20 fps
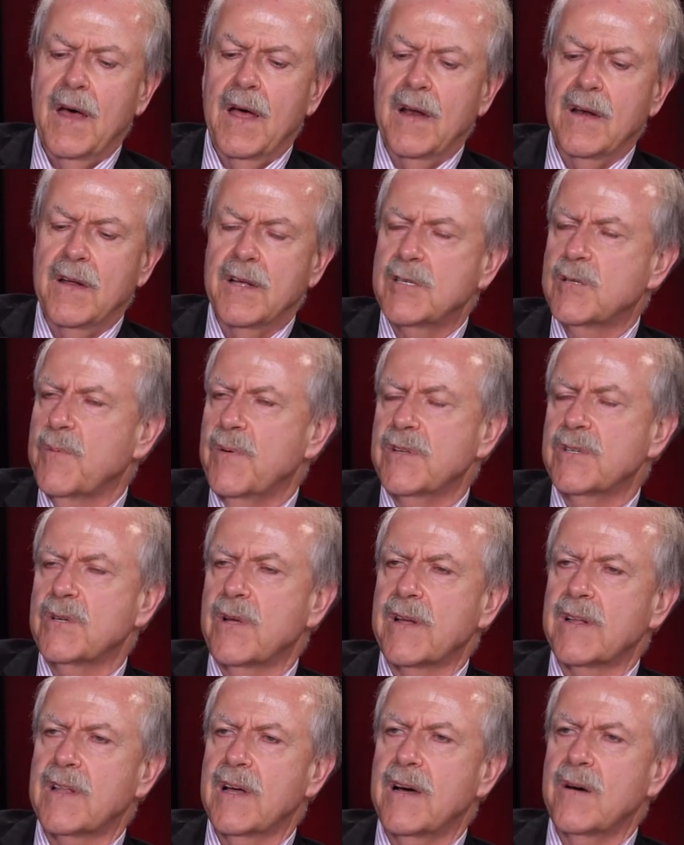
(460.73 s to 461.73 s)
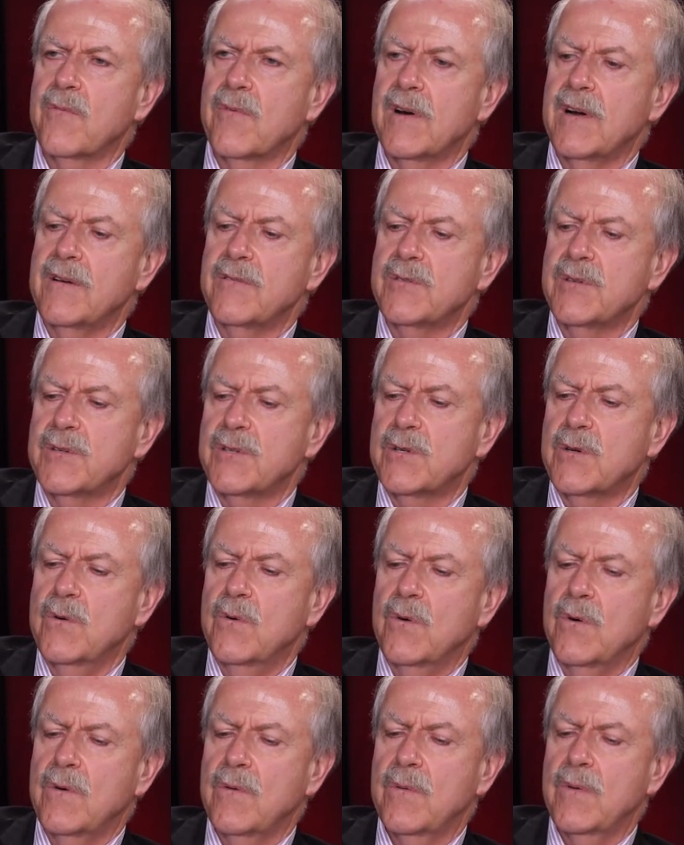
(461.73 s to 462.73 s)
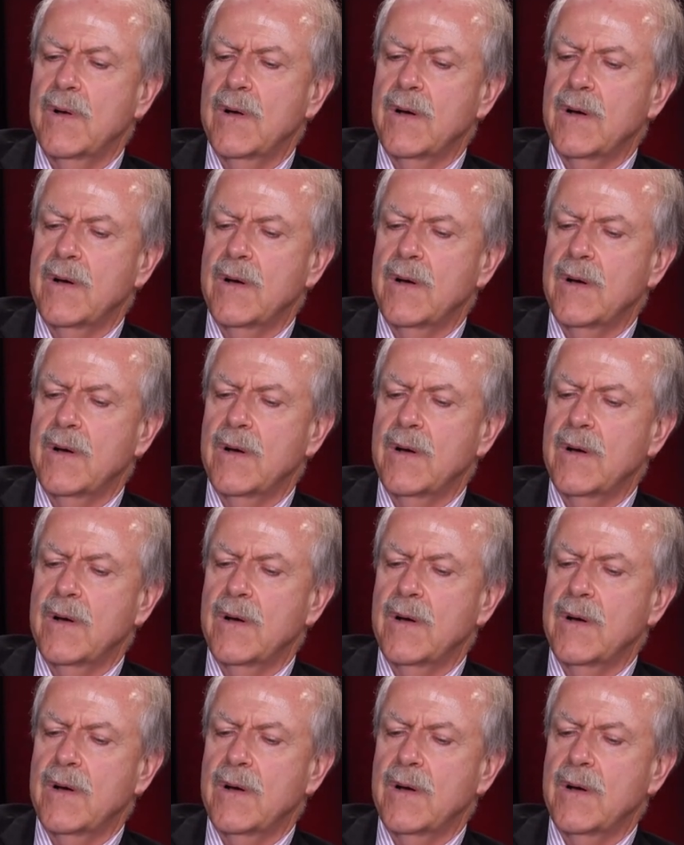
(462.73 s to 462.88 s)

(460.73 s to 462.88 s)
and disciplines like that when I was in school.